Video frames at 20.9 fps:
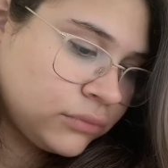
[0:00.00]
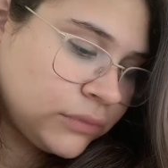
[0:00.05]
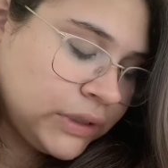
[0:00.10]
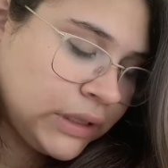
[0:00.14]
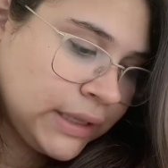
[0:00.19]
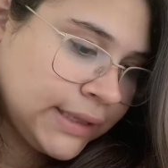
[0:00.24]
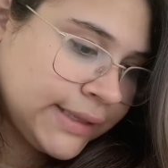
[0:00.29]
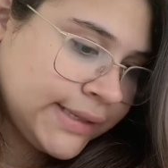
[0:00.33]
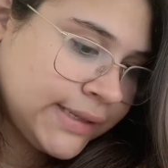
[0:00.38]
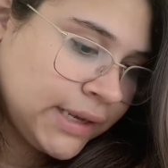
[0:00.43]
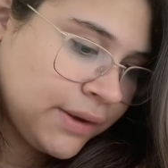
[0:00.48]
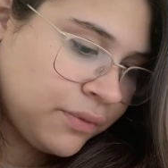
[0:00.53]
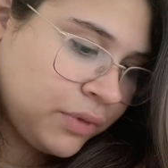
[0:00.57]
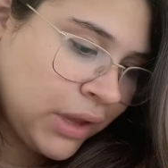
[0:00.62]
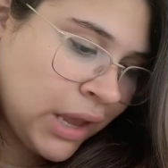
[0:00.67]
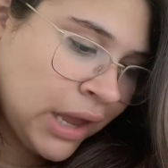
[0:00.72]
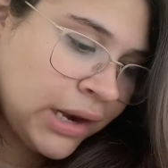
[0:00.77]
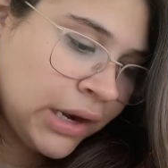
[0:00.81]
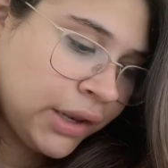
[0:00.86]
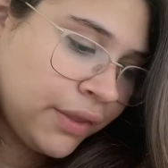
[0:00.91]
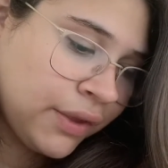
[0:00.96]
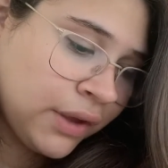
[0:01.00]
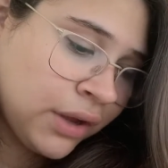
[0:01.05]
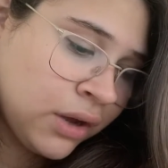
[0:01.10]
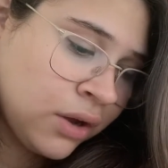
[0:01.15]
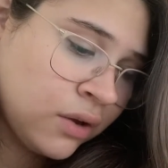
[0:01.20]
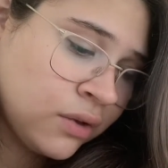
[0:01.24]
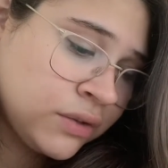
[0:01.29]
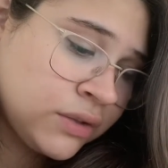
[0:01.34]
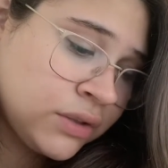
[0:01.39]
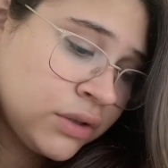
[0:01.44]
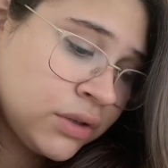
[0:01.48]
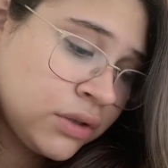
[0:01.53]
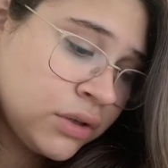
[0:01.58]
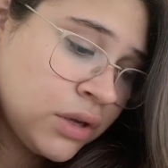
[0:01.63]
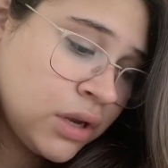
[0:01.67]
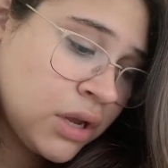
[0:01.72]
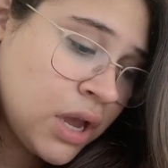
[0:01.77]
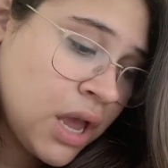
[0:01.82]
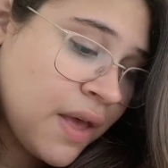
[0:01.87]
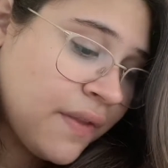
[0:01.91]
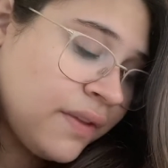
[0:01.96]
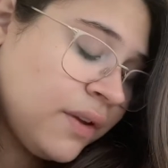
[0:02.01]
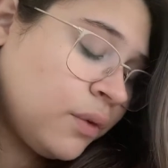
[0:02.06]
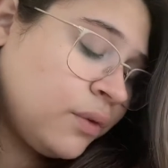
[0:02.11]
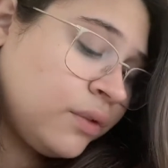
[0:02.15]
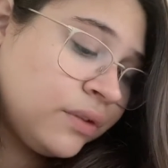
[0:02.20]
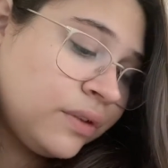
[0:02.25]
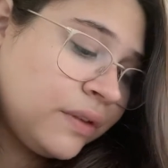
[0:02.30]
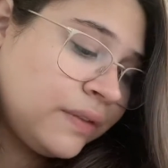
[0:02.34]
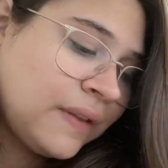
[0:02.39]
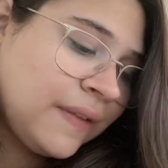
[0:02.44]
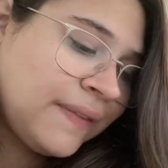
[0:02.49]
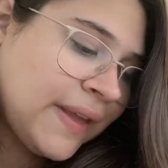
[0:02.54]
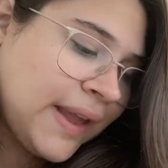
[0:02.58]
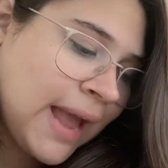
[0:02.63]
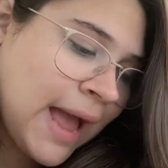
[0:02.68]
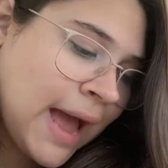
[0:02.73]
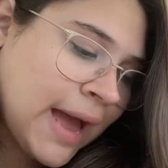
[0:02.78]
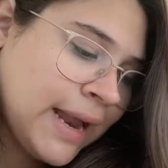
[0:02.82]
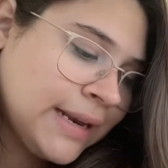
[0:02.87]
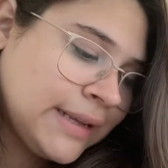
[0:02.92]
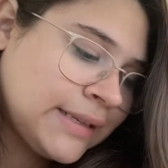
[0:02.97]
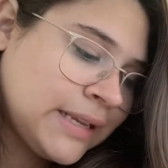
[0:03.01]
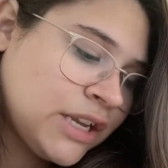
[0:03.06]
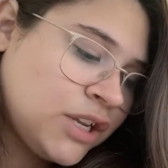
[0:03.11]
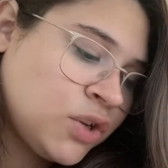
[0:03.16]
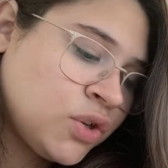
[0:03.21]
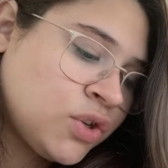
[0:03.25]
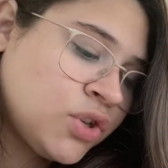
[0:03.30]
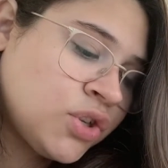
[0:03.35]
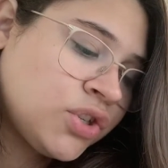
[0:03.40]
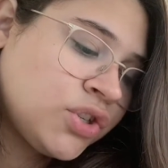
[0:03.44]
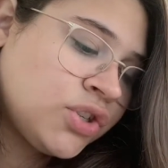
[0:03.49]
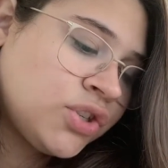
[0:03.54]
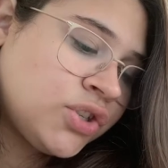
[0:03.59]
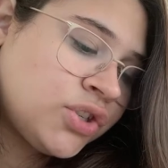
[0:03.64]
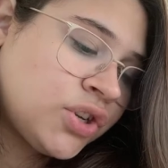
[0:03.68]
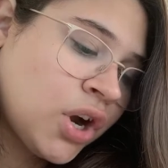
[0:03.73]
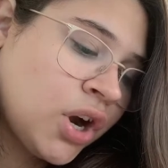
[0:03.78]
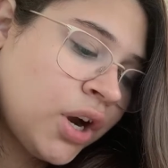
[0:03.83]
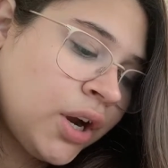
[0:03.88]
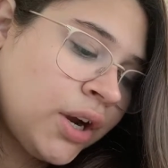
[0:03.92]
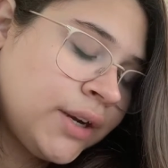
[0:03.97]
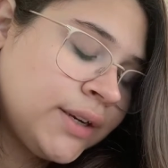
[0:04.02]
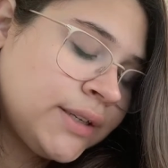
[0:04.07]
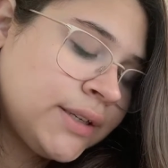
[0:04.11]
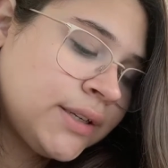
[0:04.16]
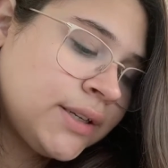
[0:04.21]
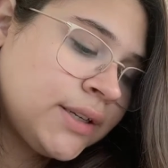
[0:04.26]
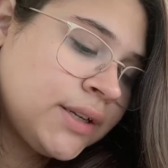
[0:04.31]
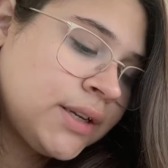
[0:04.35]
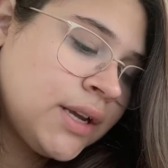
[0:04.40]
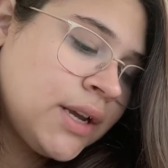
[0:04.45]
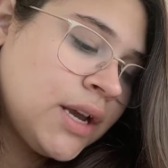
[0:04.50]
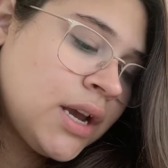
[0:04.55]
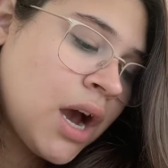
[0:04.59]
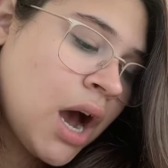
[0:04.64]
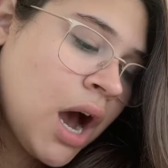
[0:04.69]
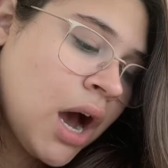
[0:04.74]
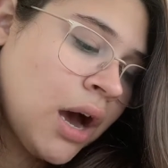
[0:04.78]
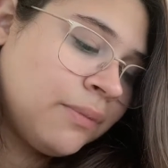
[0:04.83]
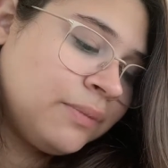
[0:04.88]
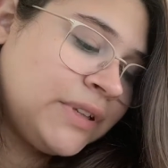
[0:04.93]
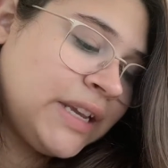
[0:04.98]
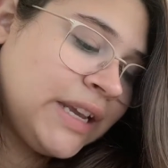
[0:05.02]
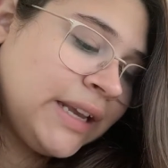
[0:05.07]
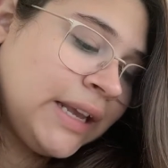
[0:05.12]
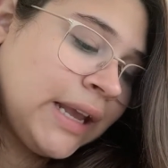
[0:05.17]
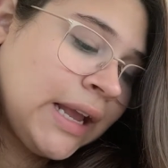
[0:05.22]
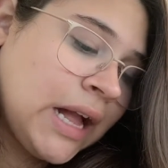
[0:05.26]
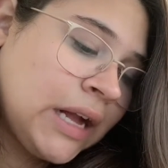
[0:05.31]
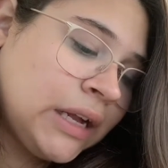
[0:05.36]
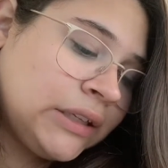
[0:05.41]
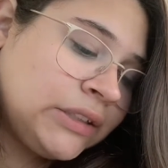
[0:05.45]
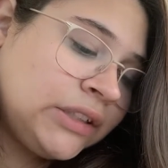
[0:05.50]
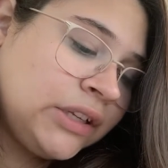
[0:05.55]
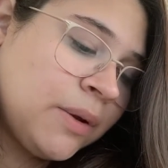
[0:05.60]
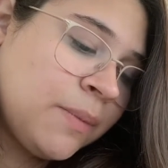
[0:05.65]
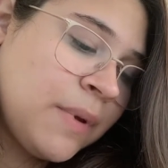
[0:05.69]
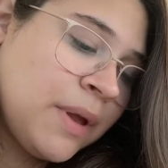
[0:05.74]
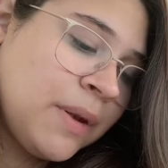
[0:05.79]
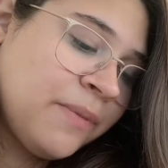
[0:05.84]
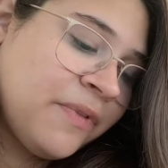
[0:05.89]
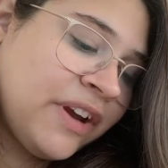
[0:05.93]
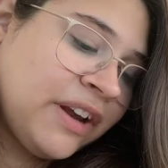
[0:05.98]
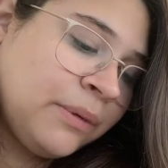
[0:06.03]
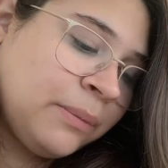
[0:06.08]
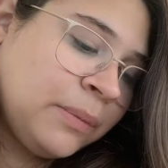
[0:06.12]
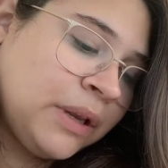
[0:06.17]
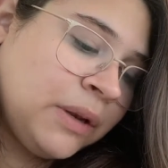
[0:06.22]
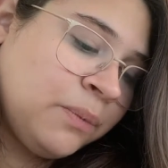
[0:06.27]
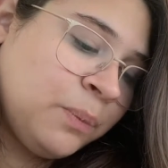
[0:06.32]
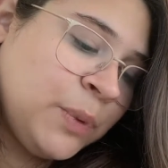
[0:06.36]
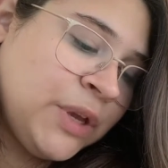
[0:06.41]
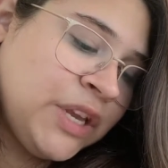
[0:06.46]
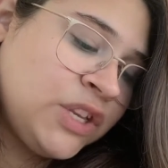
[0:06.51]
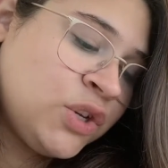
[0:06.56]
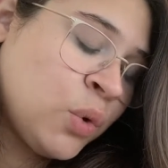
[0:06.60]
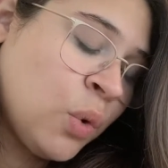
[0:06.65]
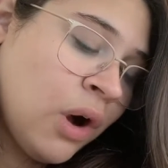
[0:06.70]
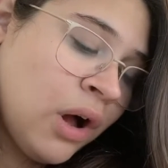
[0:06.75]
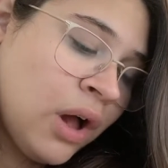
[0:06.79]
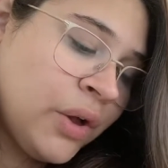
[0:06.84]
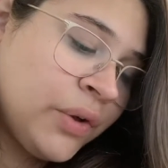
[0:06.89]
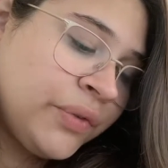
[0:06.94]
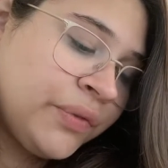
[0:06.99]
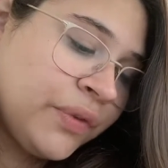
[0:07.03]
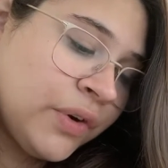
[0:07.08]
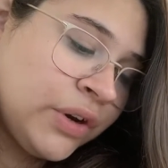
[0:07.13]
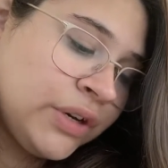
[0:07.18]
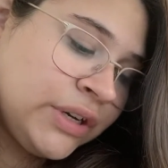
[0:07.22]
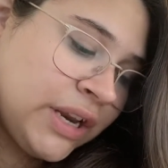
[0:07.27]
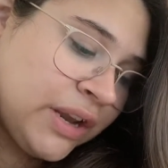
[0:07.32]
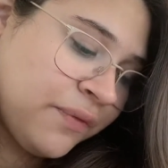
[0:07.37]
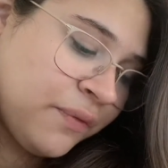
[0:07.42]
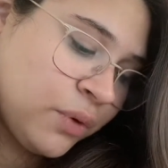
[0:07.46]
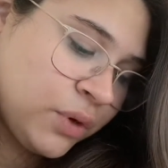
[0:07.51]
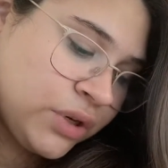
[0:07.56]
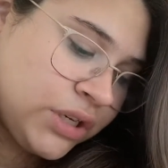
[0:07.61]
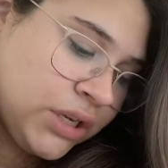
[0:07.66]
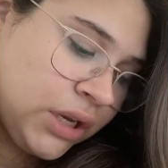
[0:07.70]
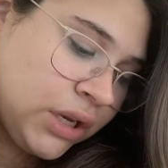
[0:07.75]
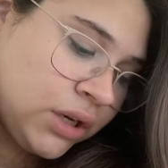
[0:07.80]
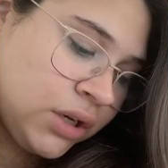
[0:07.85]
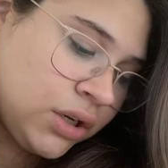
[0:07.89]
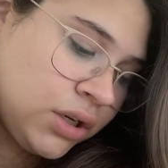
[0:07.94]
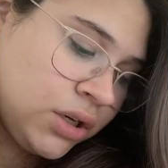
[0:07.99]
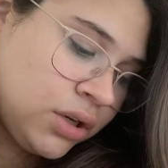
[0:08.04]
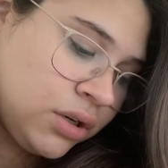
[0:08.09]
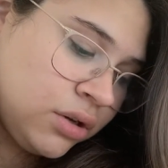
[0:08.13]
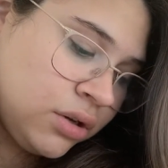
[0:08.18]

let's see if they add anything else. The only thing that they add is that you should start taking calcium and vitamin B12 on day 14.